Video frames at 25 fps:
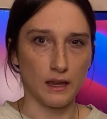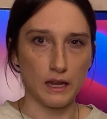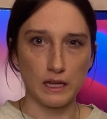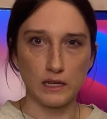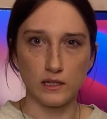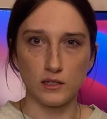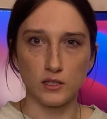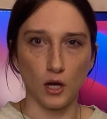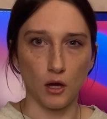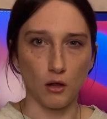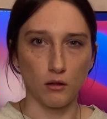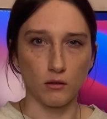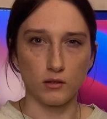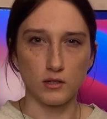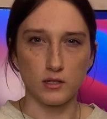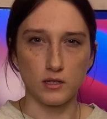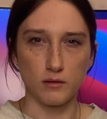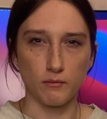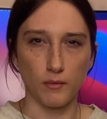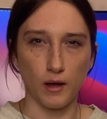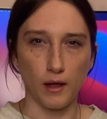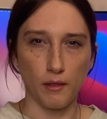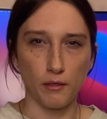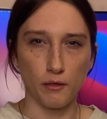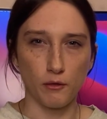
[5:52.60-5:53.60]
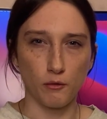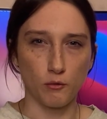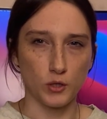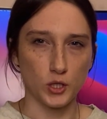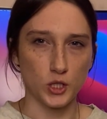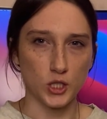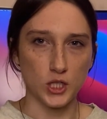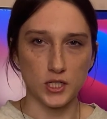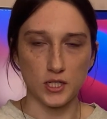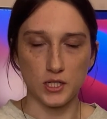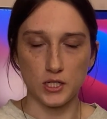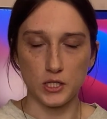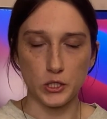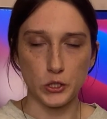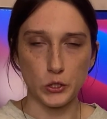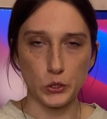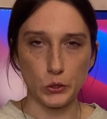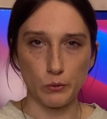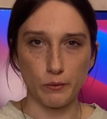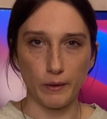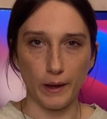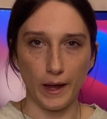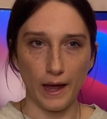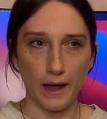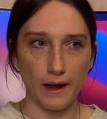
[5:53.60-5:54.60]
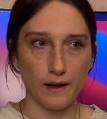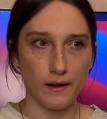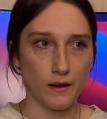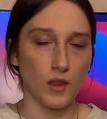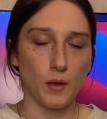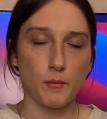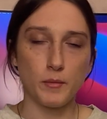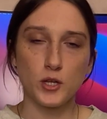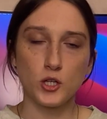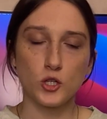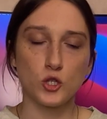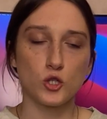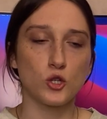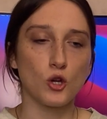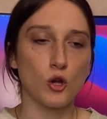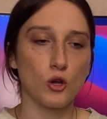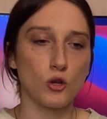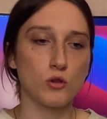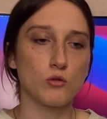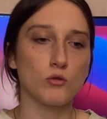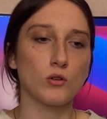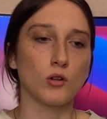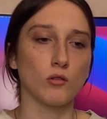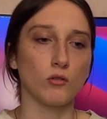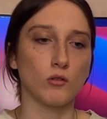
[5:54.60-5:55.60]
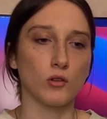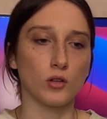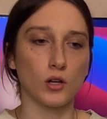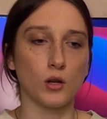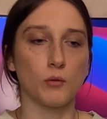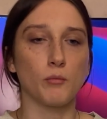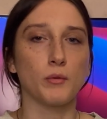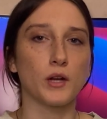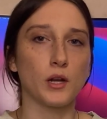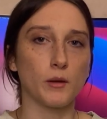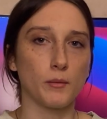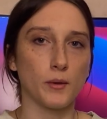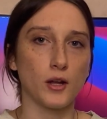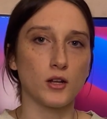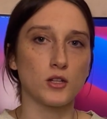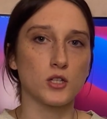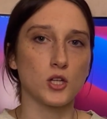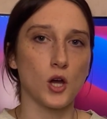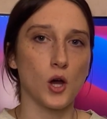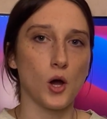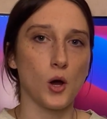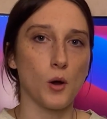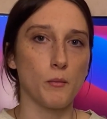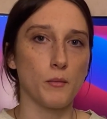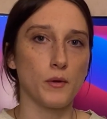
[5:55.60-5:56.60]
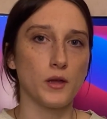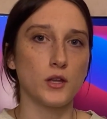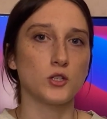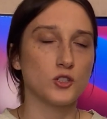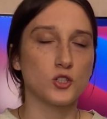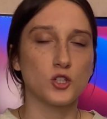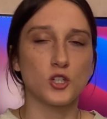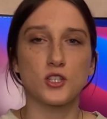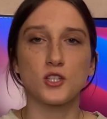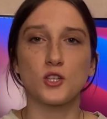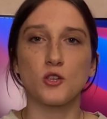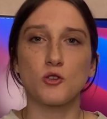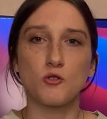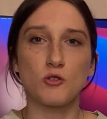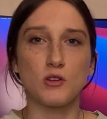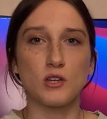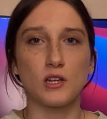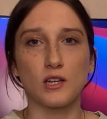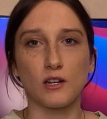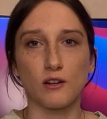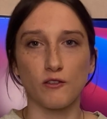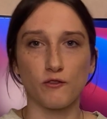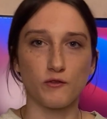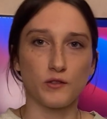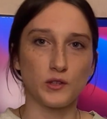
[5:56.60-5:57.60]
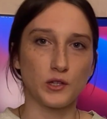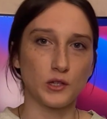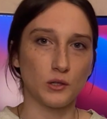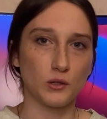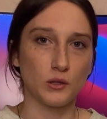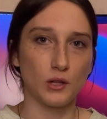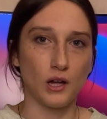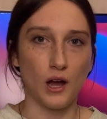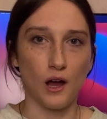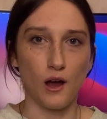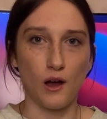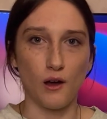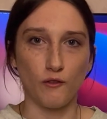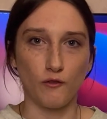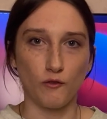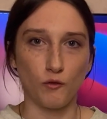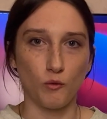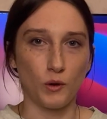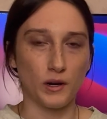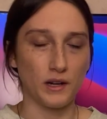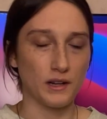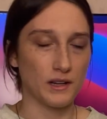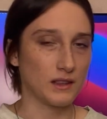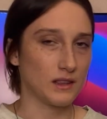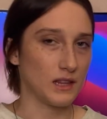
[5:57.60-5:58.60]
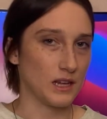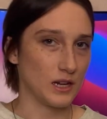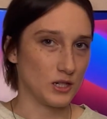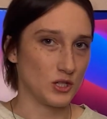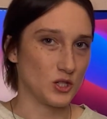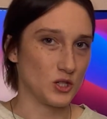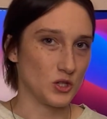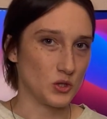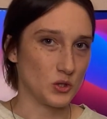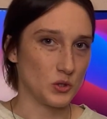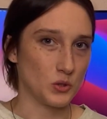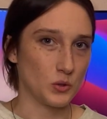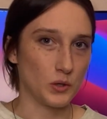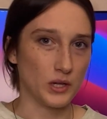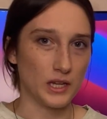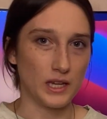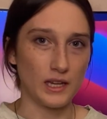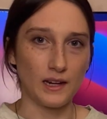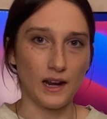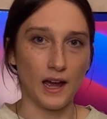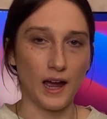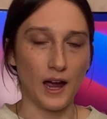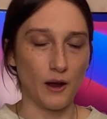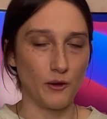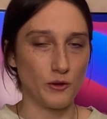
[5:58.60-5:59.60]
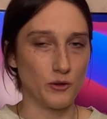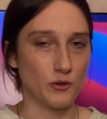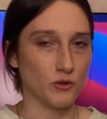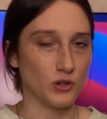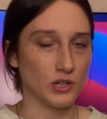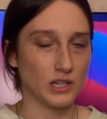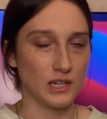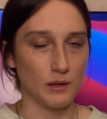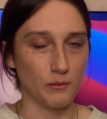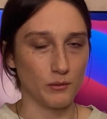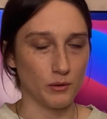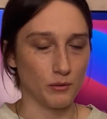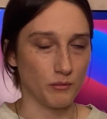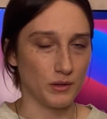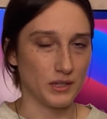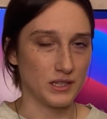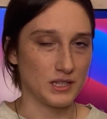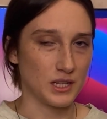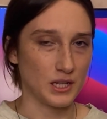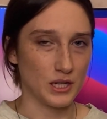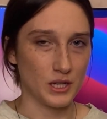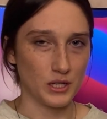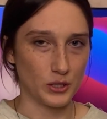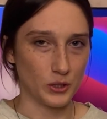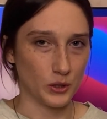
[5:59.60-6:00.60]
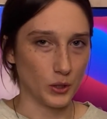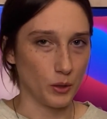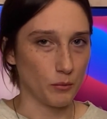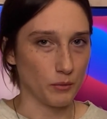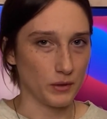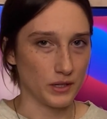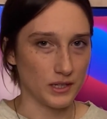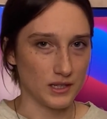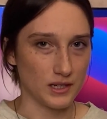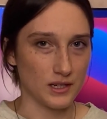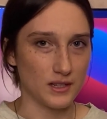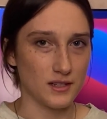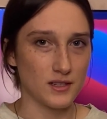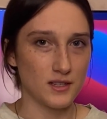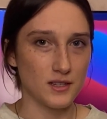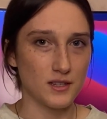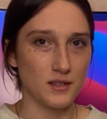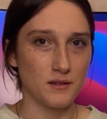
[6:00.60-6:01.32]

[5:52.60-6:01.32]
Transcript: $8 a month, which isn't too bad. Let me show you a little bit about Tome, just so you can get a feel of what they do and how you can implement it in your own business.